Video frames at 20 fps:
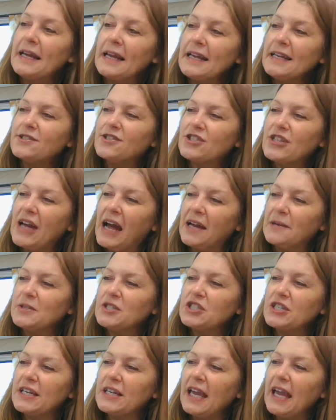Each time
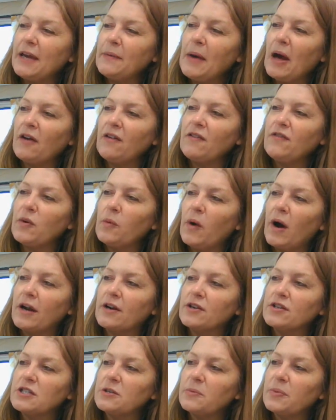she came out of the
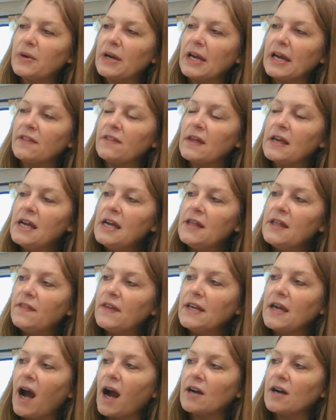water to breathe,
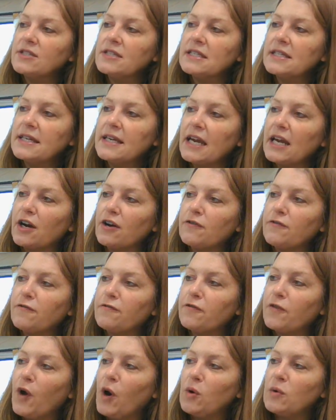the Arctic air
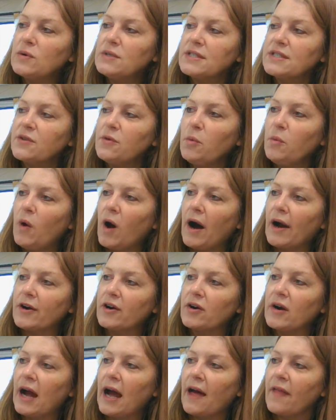froze the
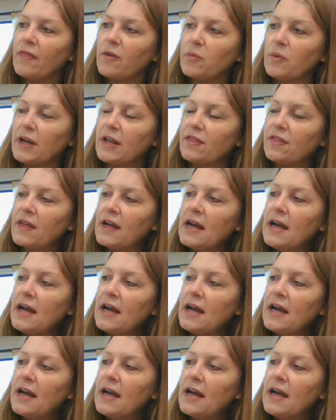water on the wreath.